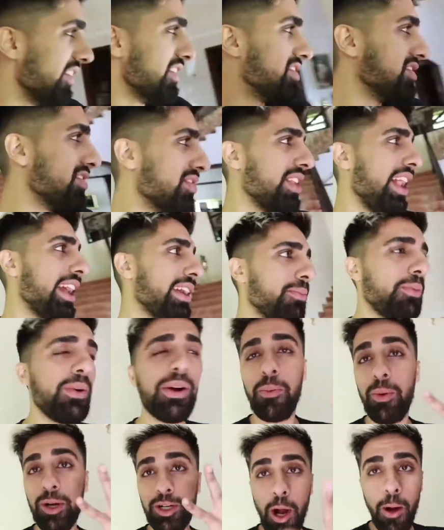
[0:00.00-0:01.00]
this is like,
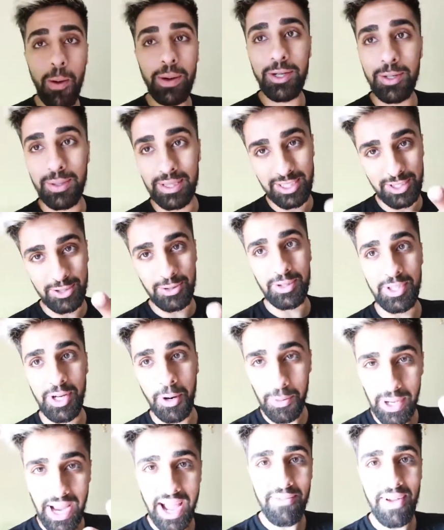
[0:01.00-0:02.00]
we're, we're going to a
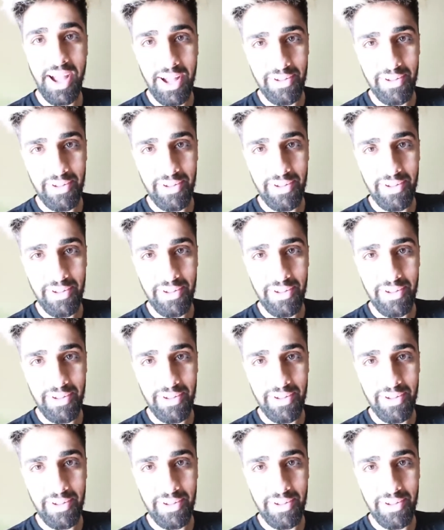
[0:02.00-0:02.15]
studio. We have